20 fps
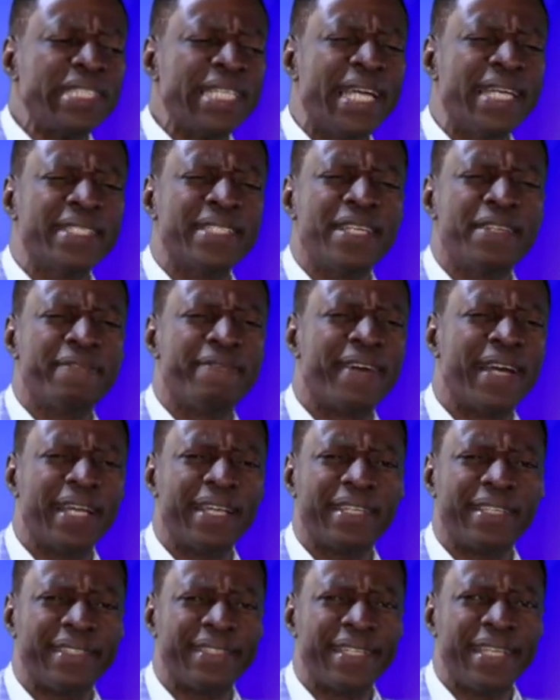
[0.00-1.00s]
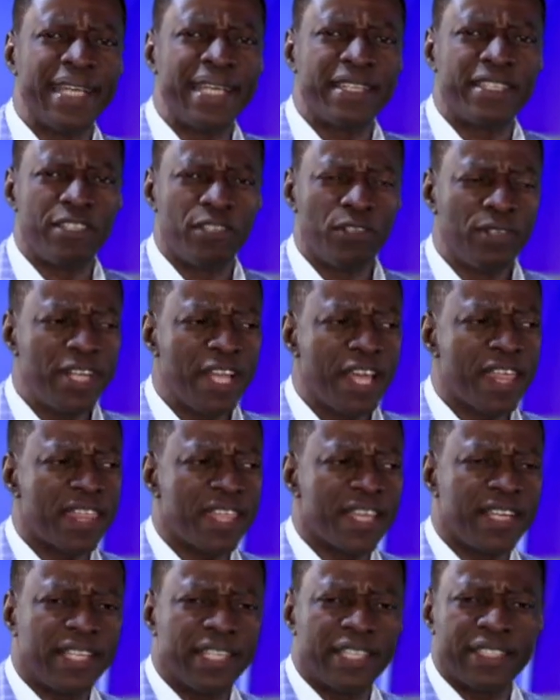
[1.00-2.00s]
I said, fine. The only
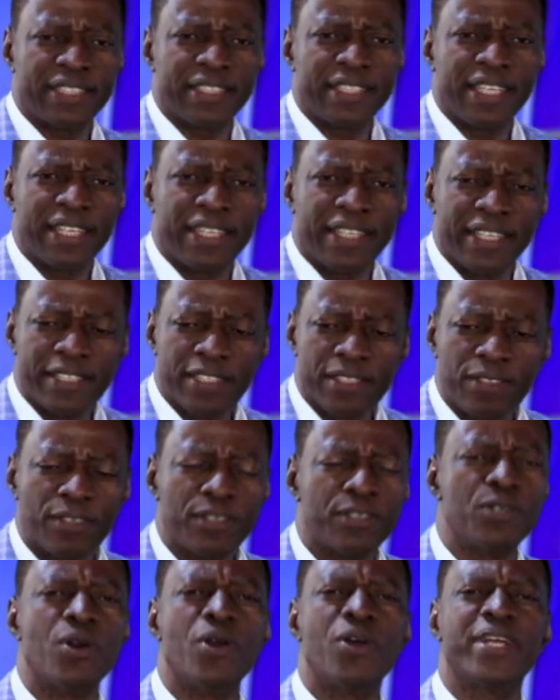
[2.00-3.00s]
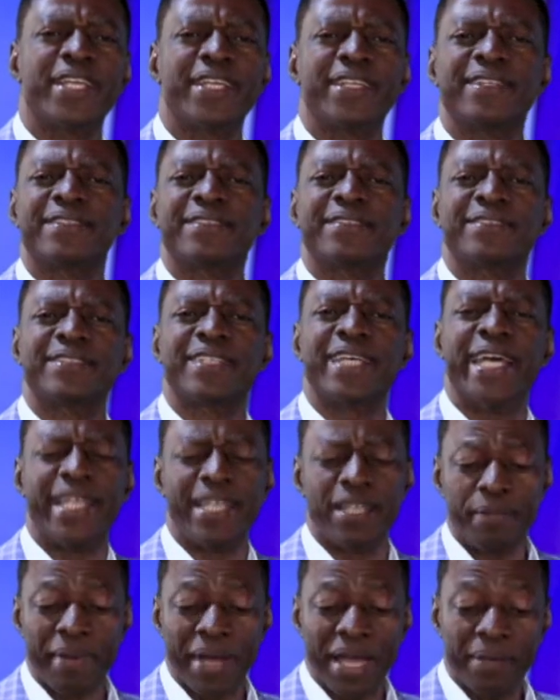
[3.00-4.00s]
thing is, it's not growing.
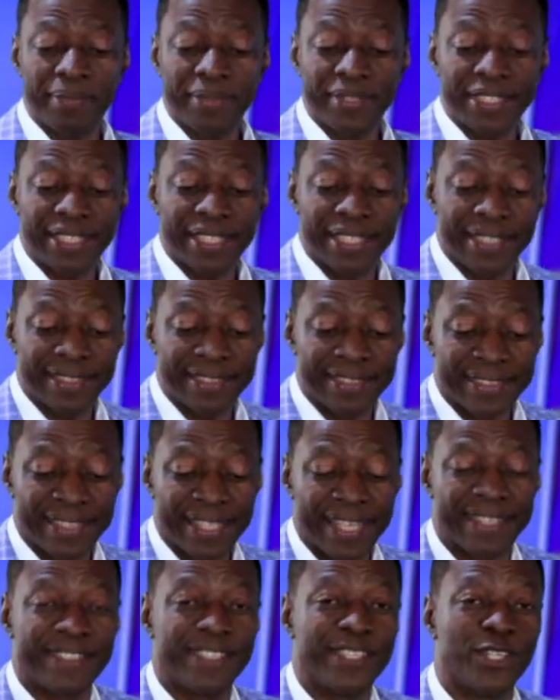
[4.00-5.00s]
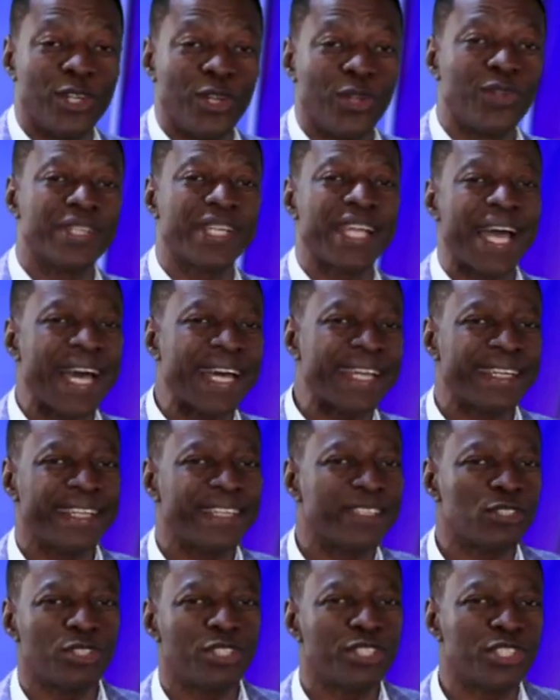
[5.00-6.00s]
And the Bible says that the Lord
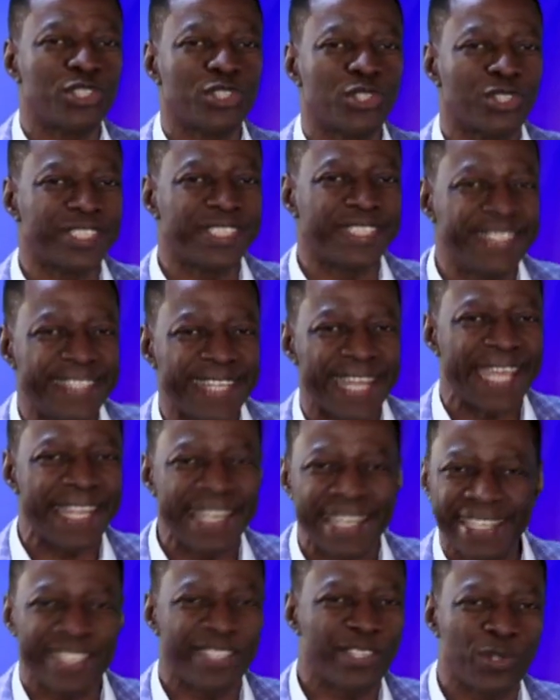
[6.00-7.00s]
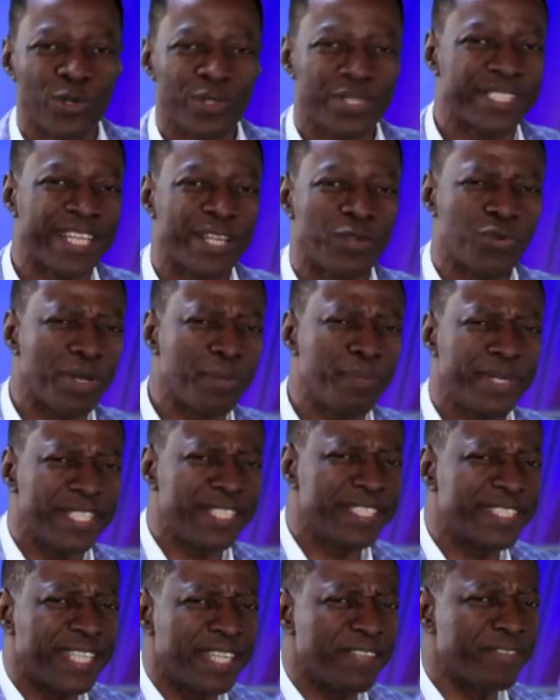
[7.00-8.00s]
added to the church daily those that were
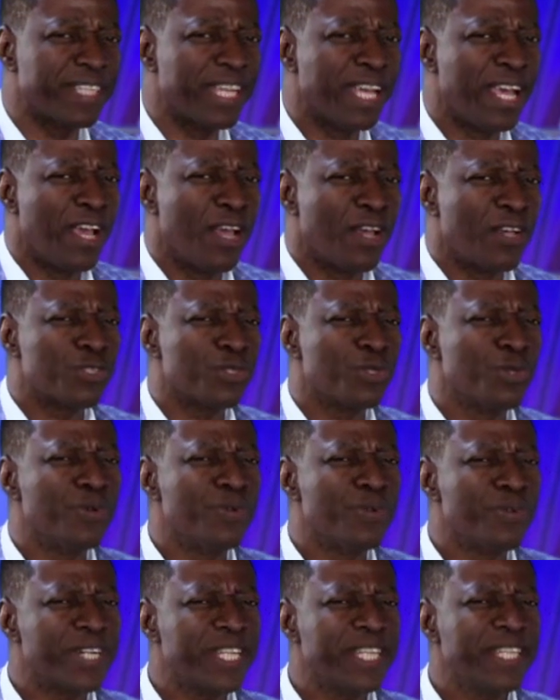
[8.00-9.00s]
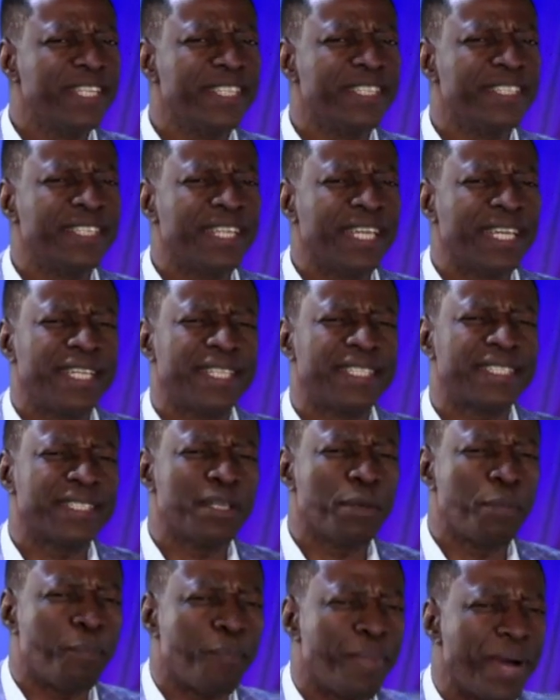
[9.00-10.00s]
being saved. So really, it's
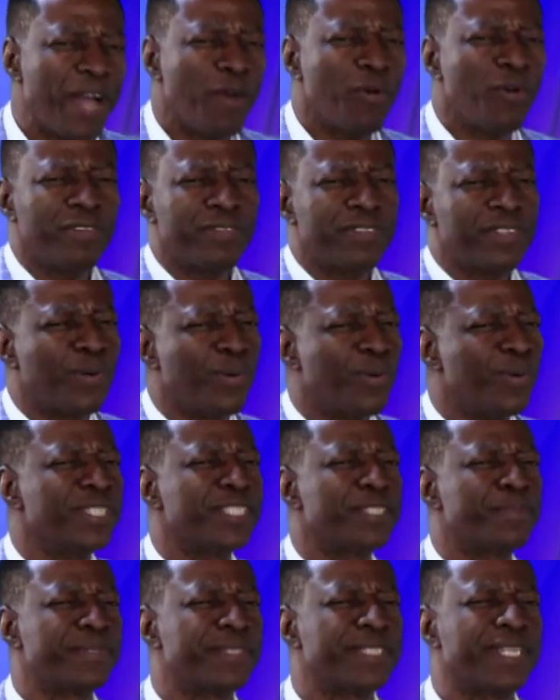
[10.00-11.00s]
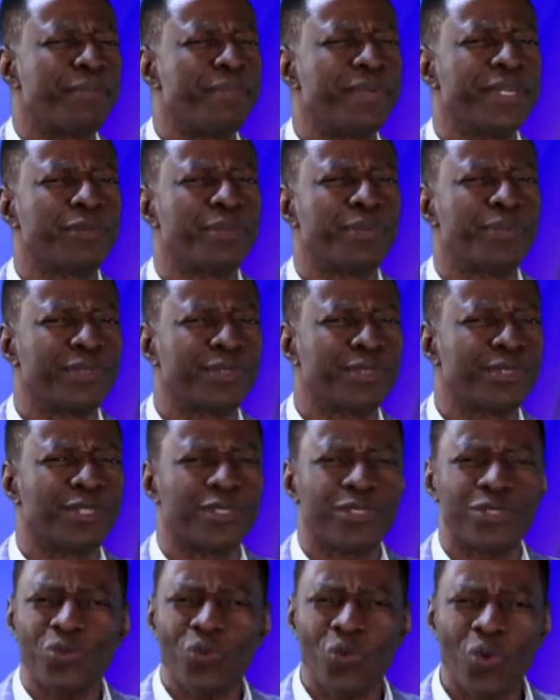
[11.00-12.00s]
the power of the Holy Spirit that brings people to
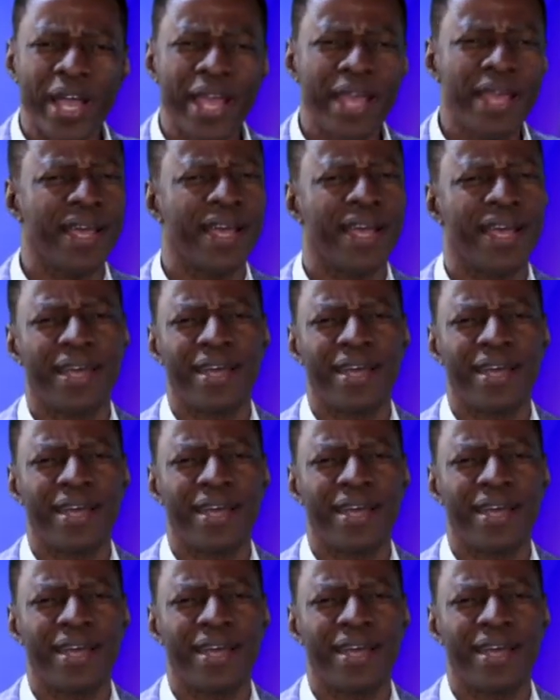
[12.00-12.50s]
church. Why